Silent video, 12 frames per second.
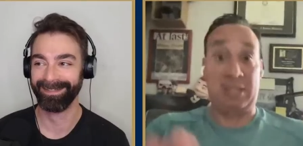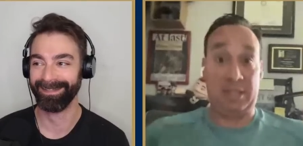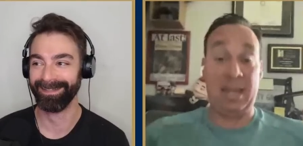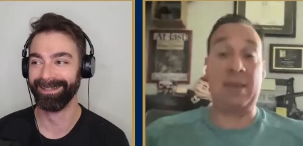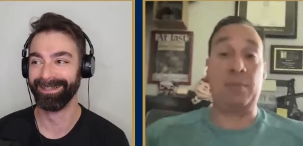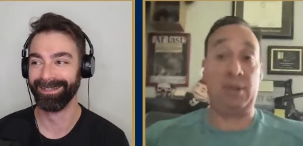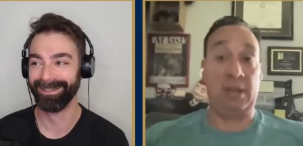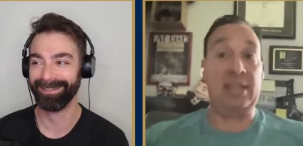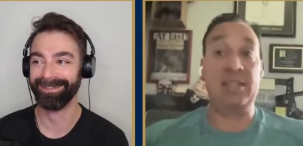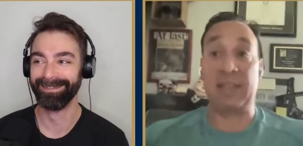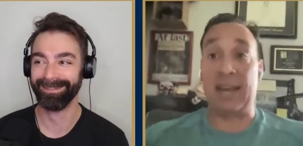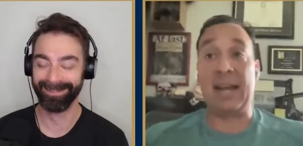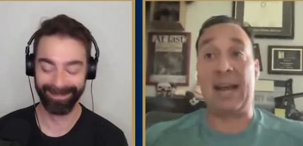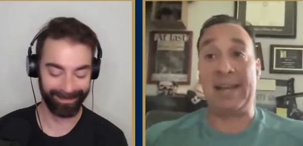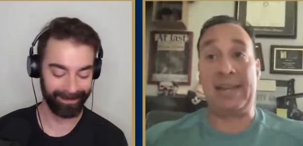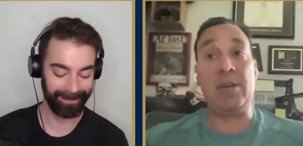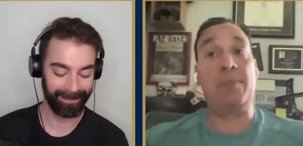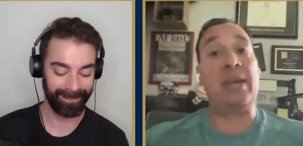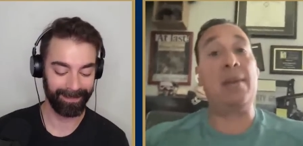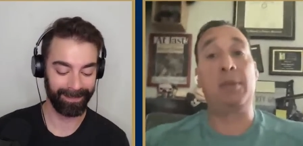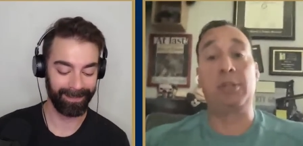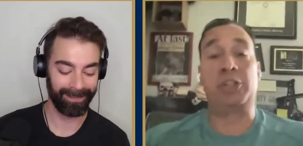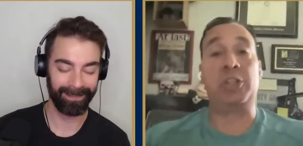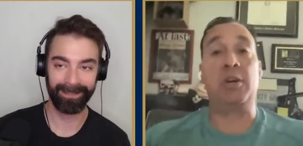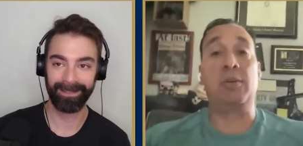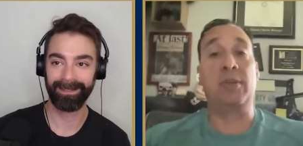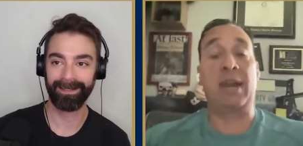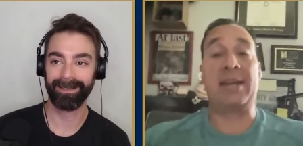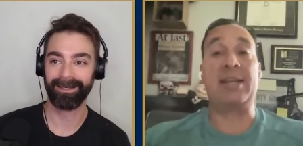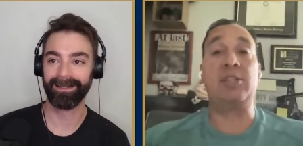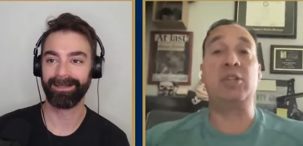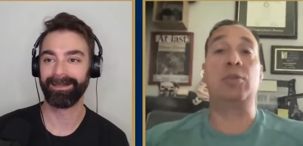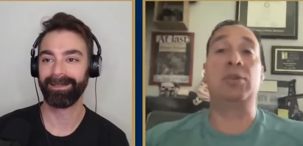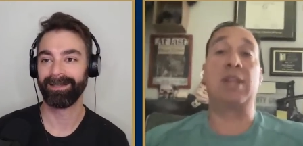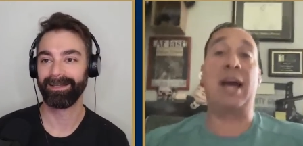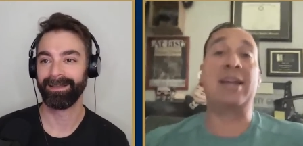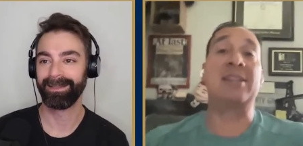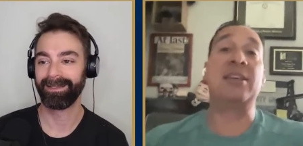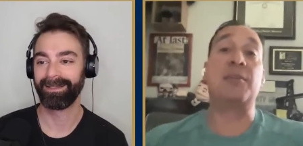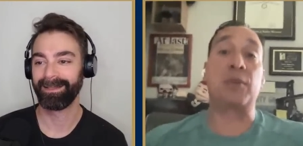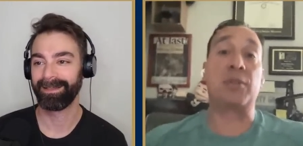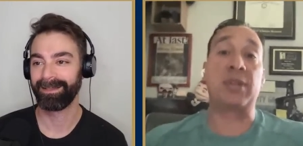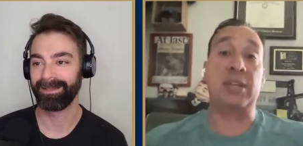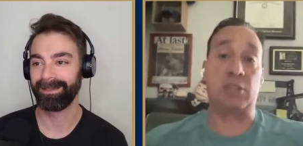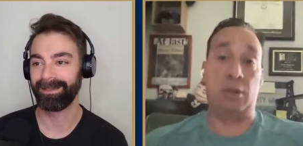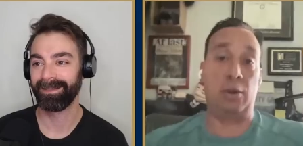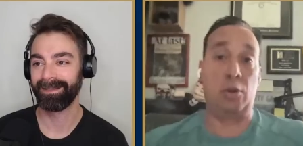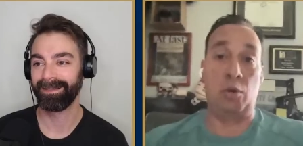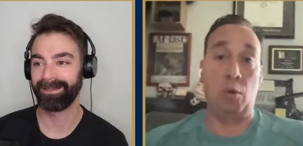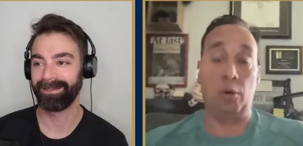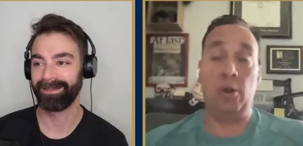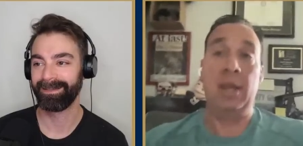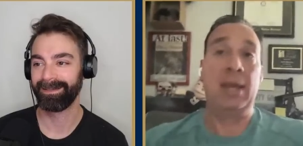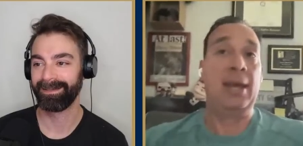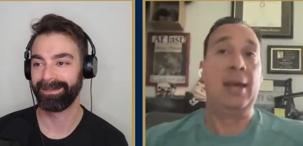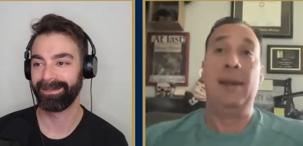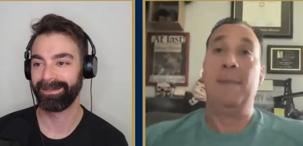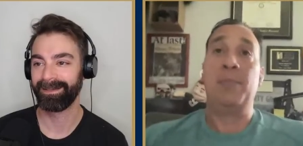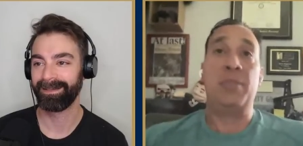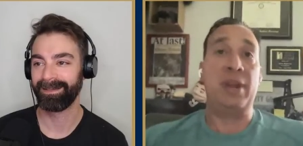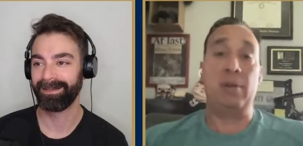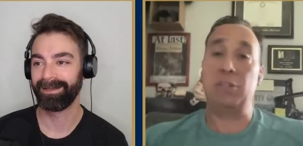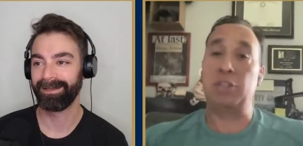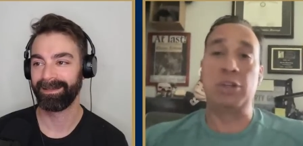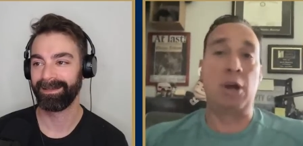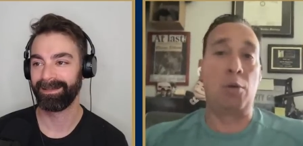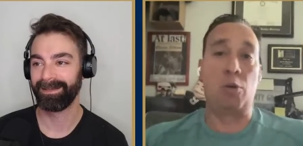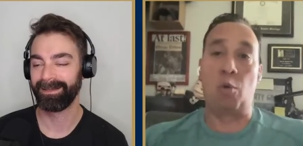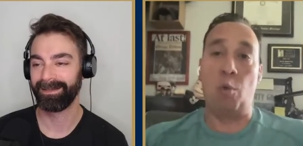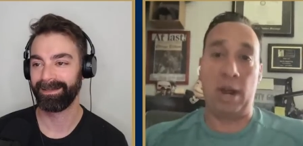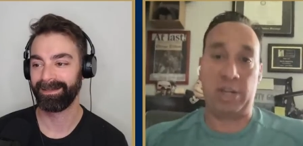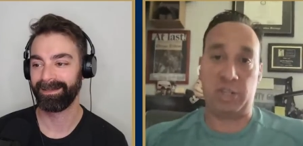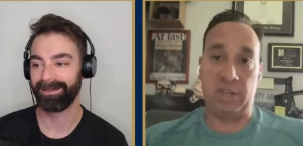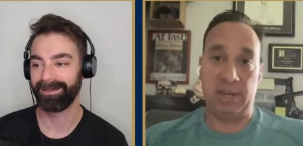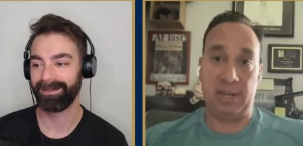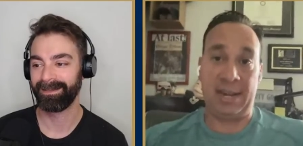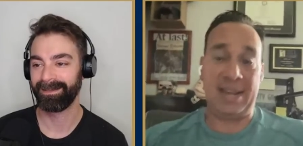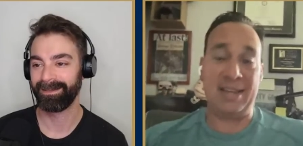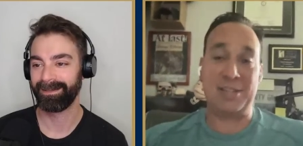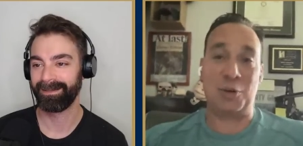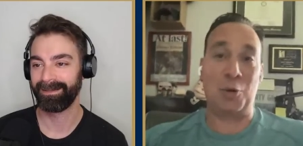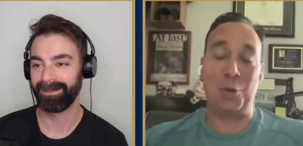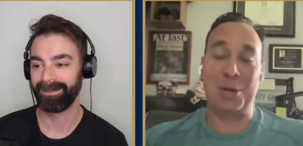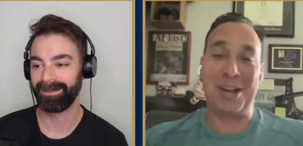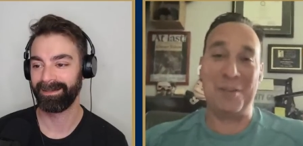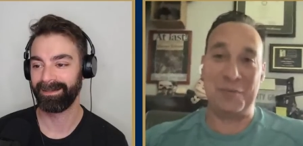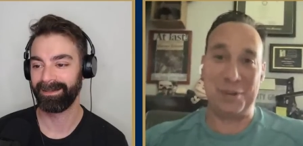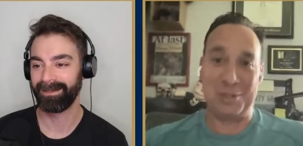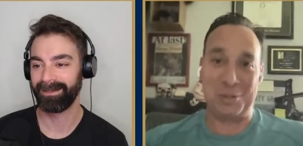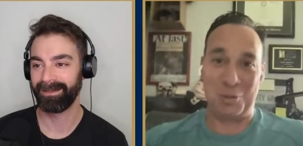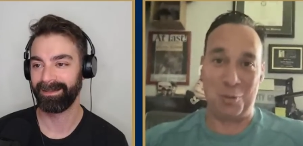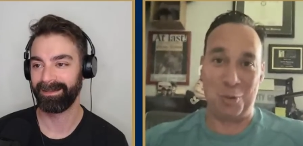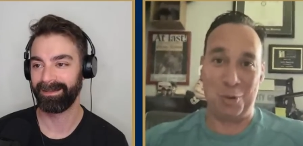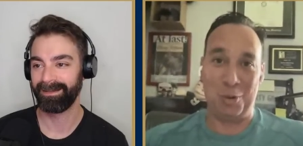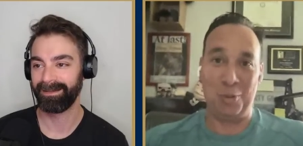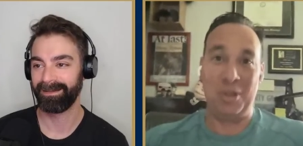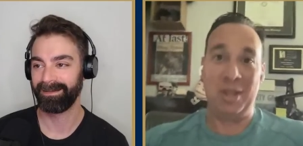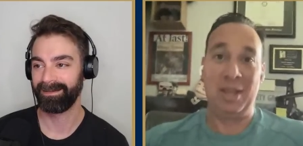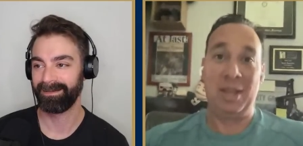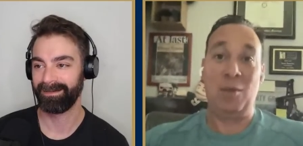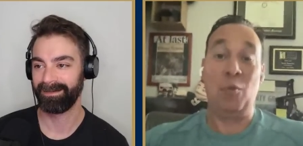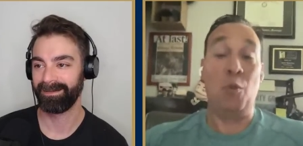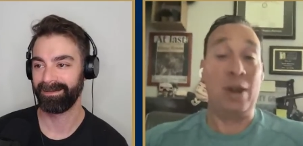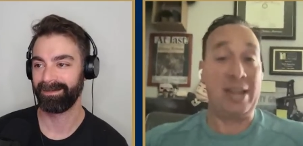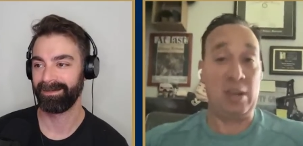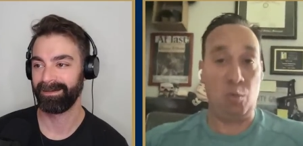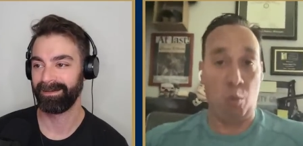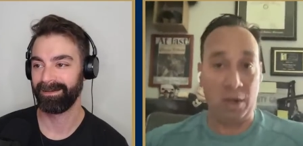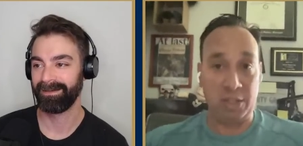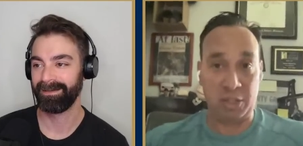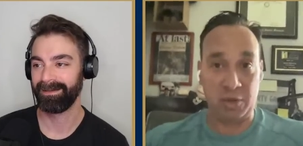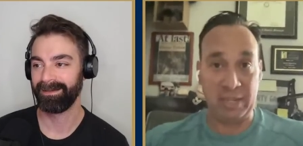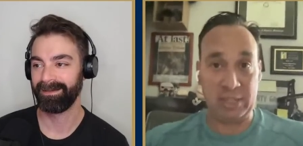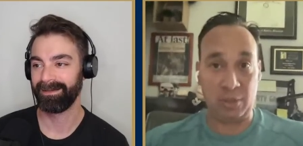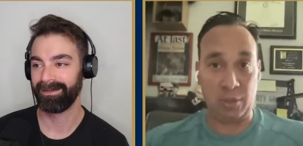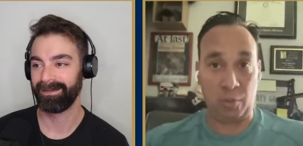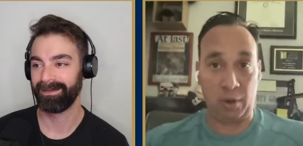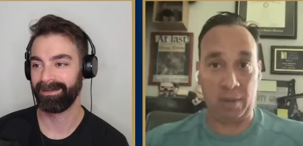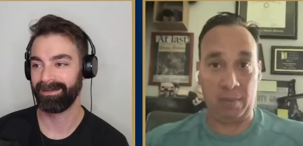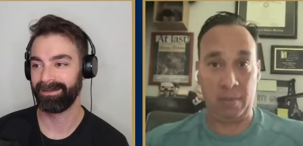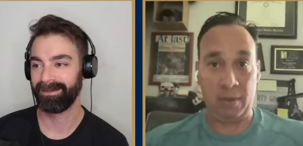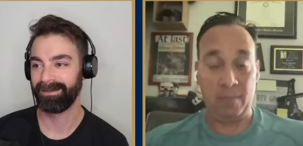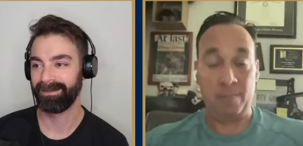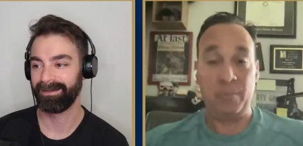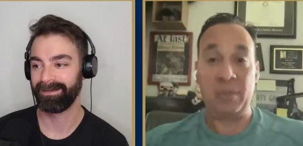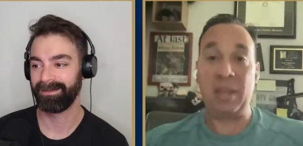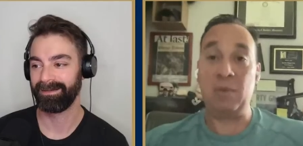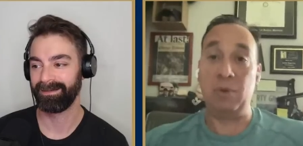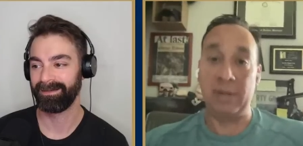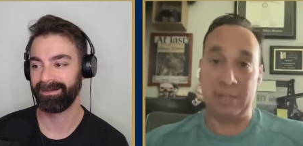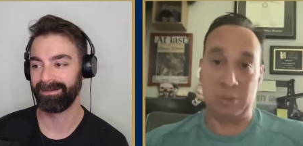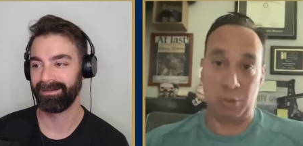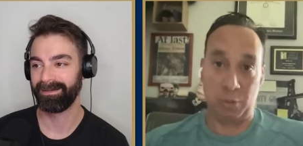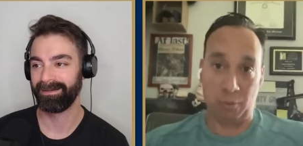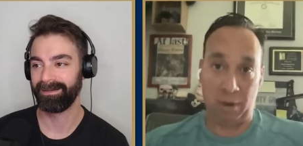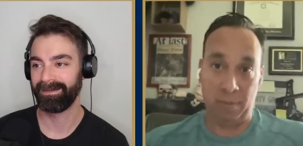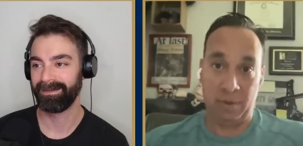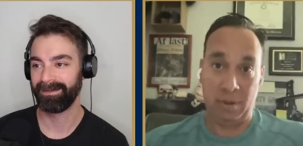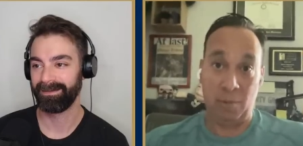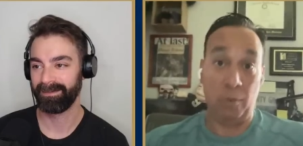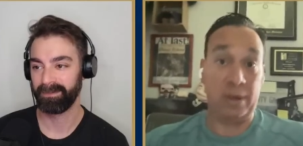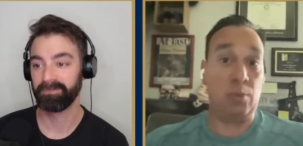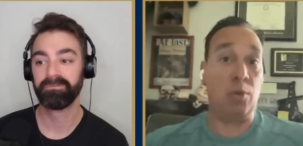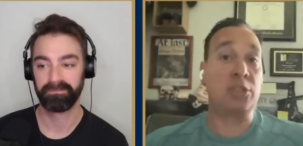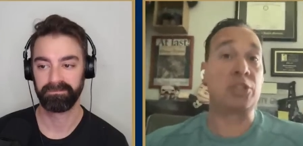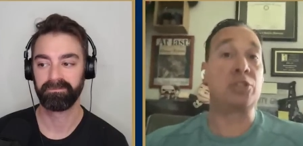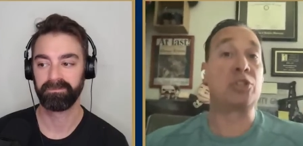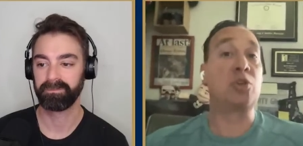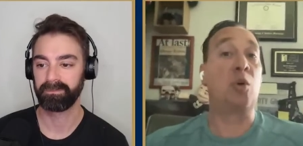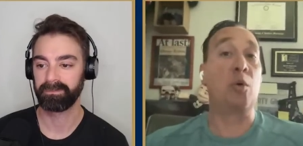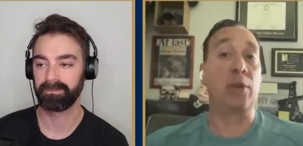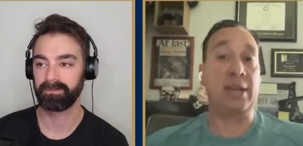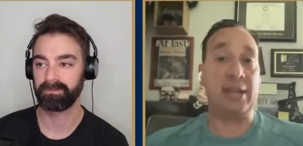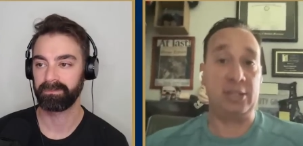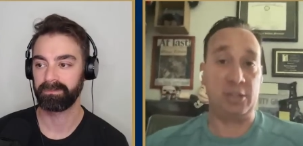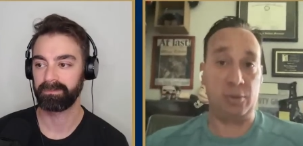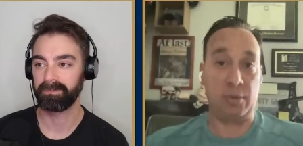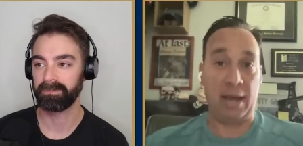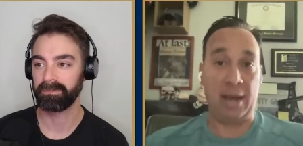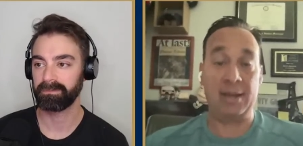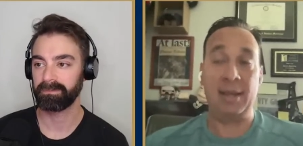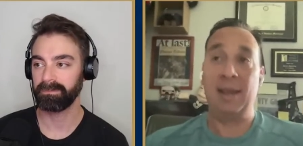Speaker 1: the thing. But like, he's like, I need to be able to show that I can do a lot of different things on the court. There is no question, and he has all the confidence in the world. When he wants to get to the rim, he will get to the rim. When he wants to score, he can do that.